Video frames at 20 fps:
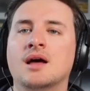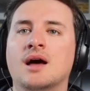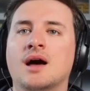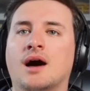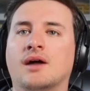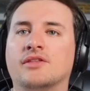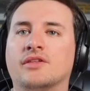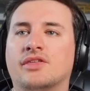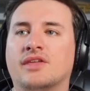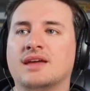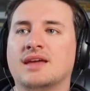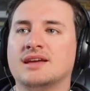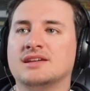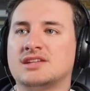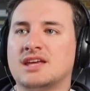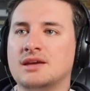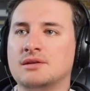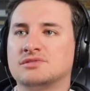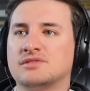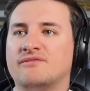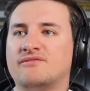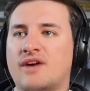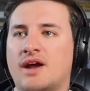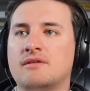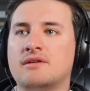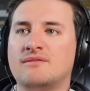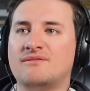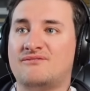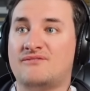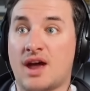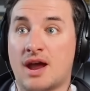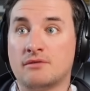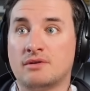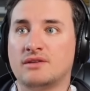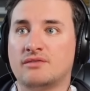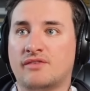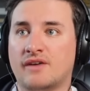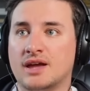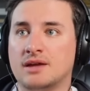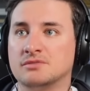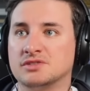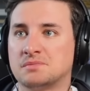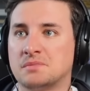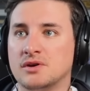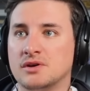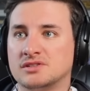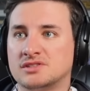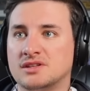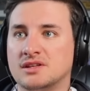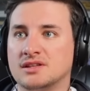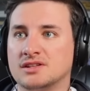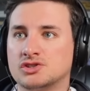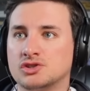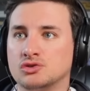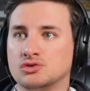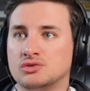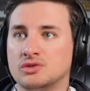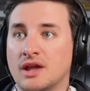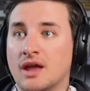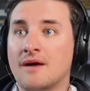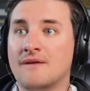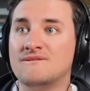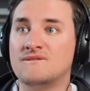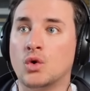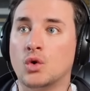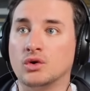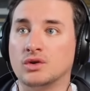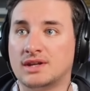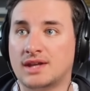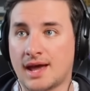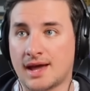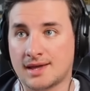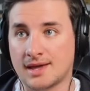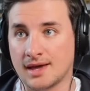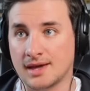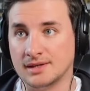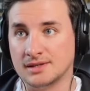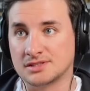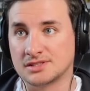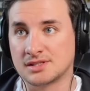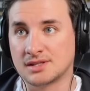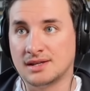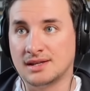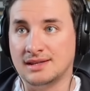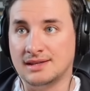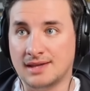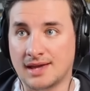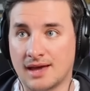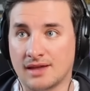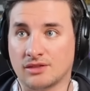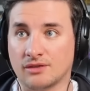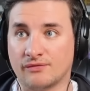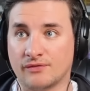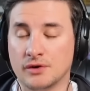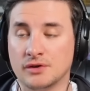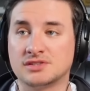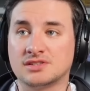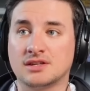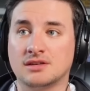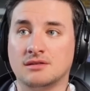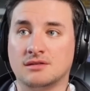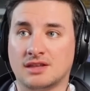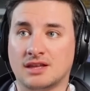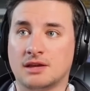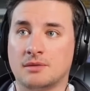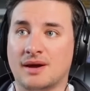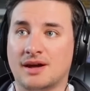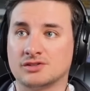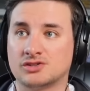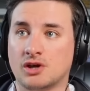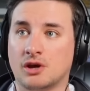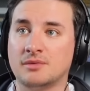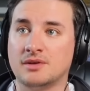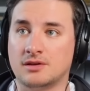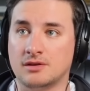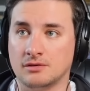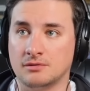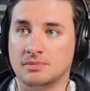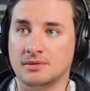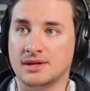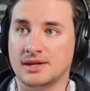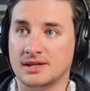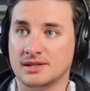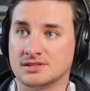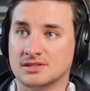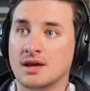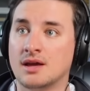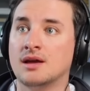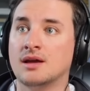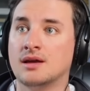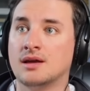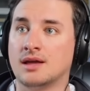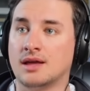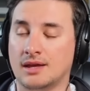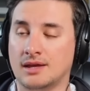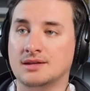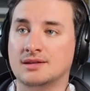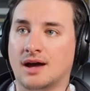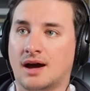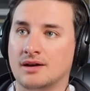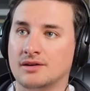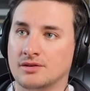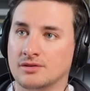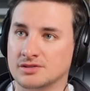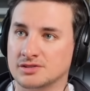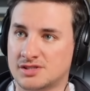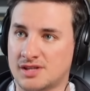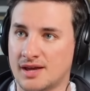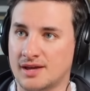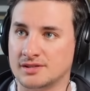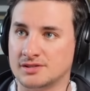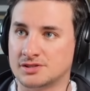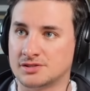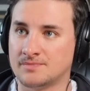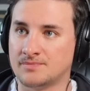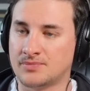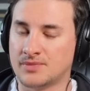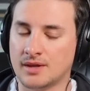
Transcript: And the thing is, he was a very, very famous person in this country for decades. Yet the first thing you think about Tommy Cooper is he died on stage.